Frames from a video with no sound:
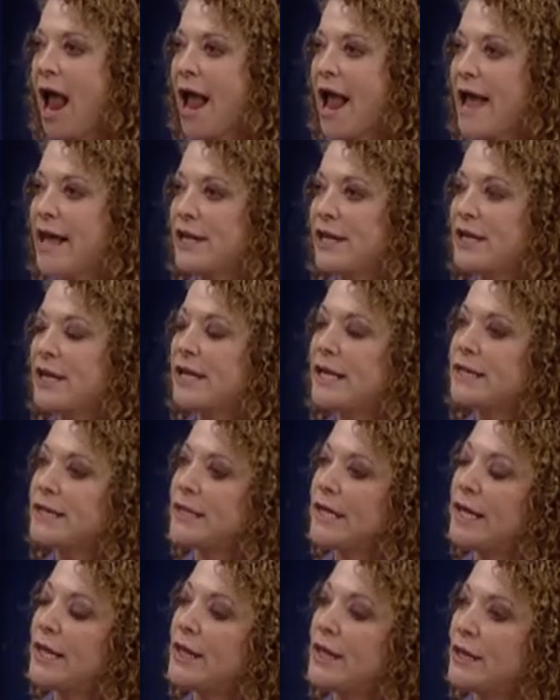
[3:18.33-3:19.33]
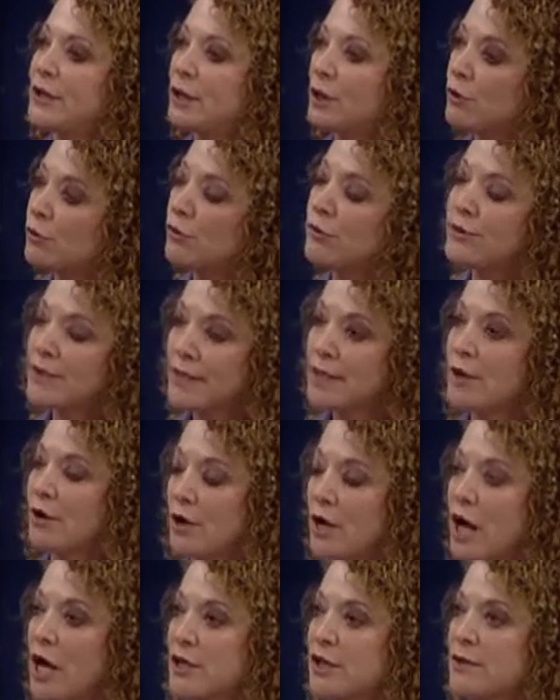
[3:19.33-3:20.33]
And they say that they're losing their
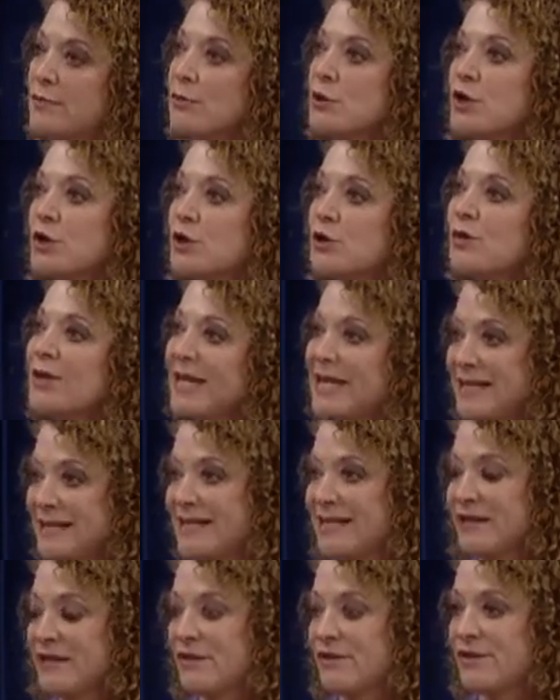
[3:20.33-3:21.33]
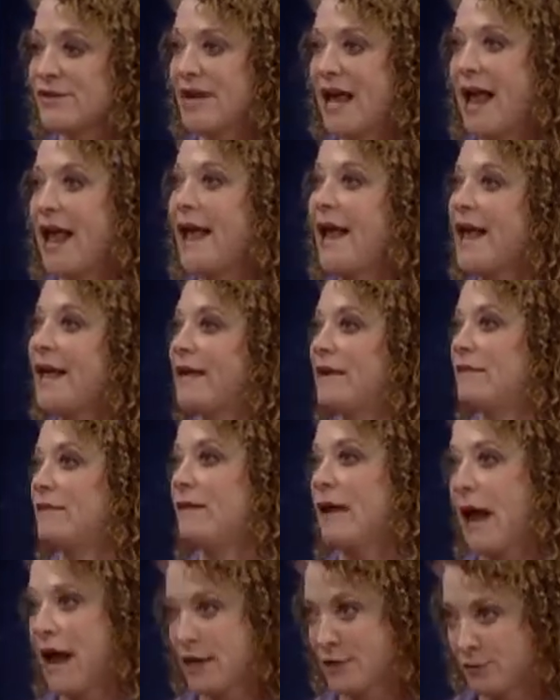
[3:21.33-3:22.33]
customers to these deals. And
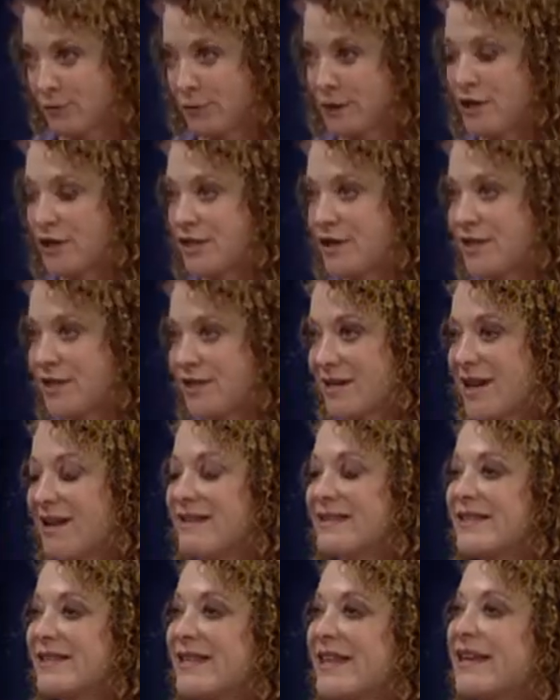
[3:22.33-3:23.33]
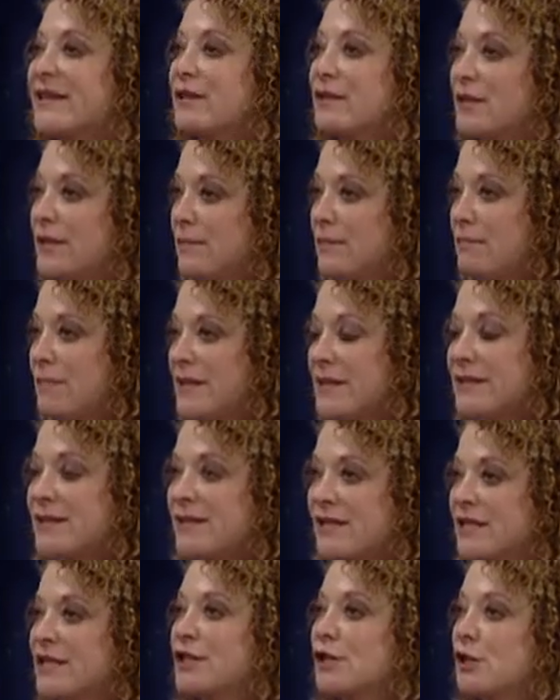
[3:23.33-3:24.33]
as we just discussed, the
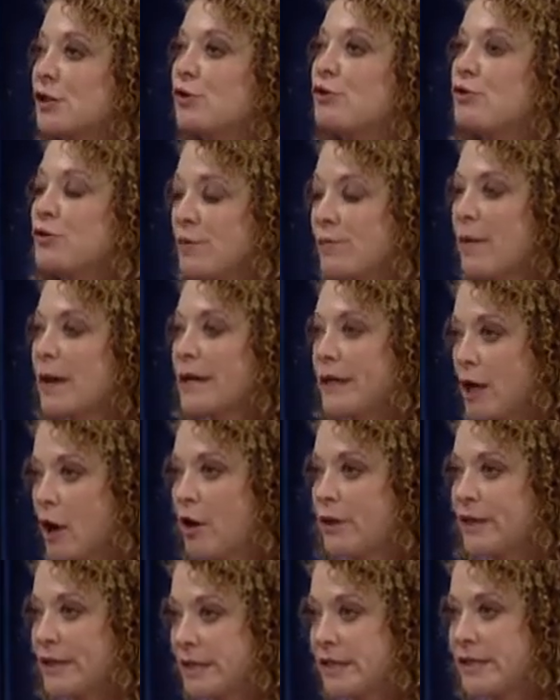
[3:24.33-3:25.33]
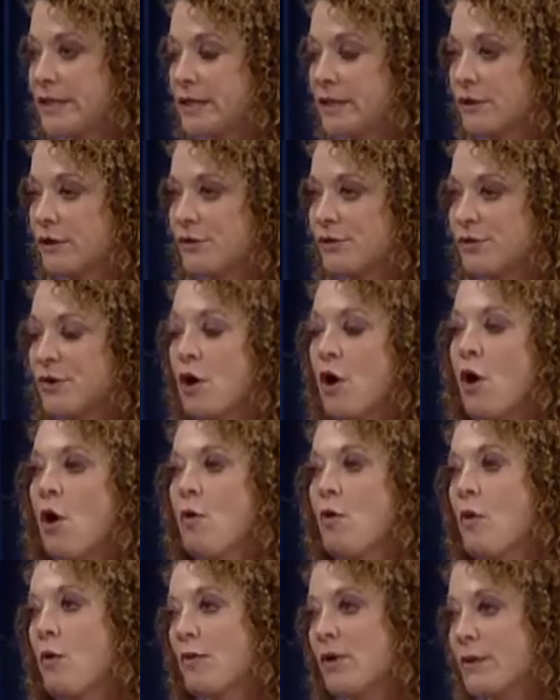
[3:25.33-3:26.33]
businesses lose money on these deals.
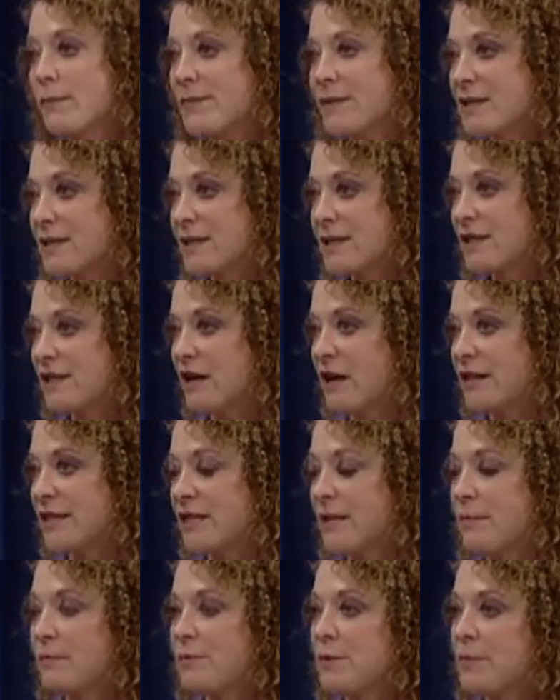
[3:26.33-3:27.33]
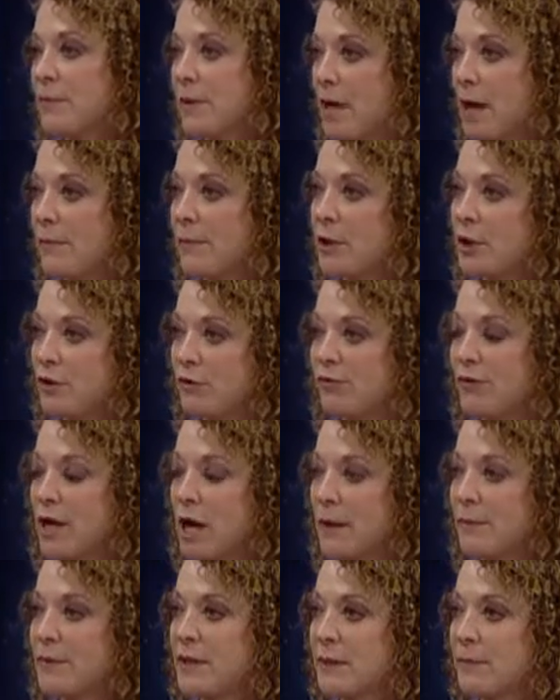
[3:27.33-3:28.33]
Well, when a business signs up to become a
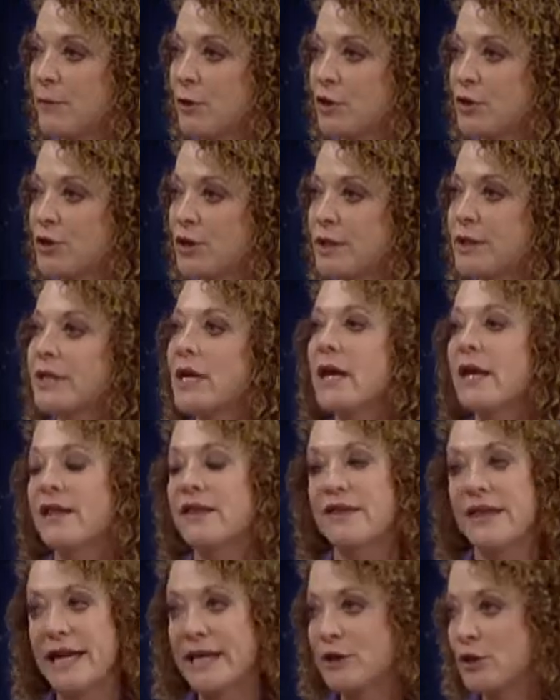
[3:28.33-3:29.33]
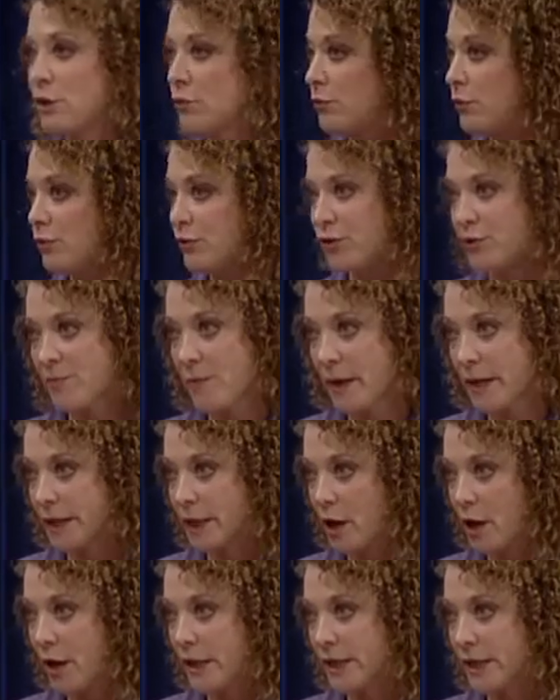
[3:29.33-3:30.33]
nuVIP merchant, they don't lose
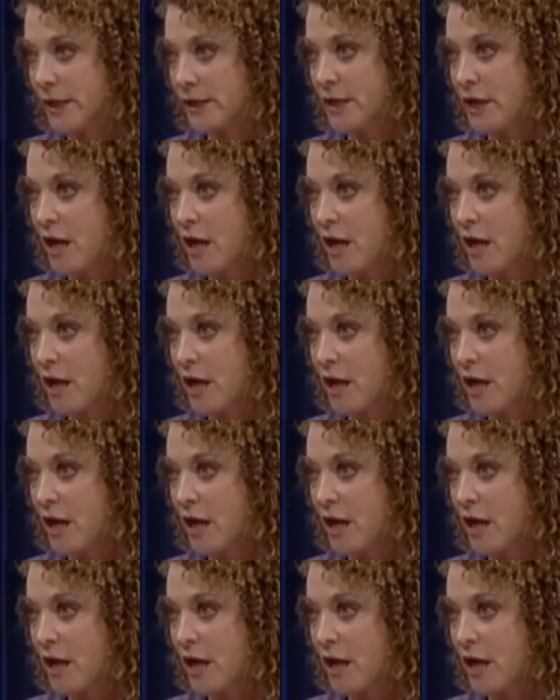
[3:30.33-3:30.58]
money on it.